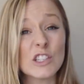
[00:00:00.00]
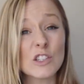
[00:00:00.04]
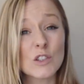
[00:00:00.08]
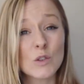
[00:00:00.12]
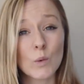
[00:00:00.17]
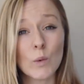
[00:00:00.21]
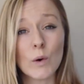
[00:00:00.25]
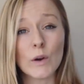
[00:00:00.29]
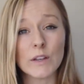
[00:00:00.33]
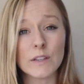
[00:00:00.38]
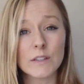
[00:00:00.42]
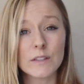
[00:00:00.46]
it
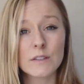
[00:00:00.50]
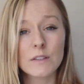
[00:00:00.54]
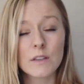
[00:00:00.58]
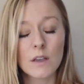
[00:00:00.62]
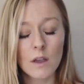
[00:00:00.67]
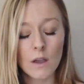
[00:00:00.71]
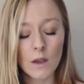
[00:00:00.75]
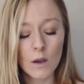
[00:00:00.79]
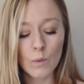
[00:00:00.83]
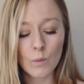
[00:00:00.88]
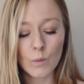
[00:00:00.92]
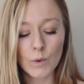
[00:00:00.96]
twice,
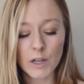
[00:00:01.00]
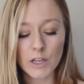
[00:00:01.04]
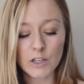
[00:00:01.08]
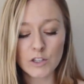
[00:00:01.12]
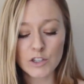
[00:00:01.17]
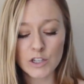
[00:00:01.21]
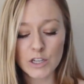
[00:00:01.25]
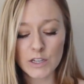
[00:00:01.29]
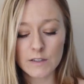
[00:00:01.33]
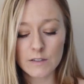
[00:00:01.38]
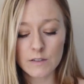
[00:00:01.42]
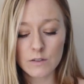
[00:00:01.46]

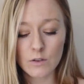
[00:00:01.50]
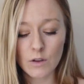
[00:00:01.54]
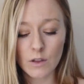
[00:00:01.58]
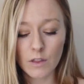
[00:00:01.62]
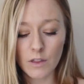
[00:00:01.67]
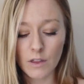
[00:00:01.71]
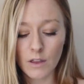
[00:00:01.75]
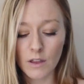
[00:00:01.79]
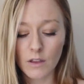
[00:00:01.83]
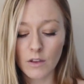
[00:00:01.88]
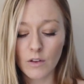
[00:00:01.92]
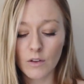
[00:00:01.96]
which is
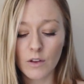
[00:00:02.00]
nothing.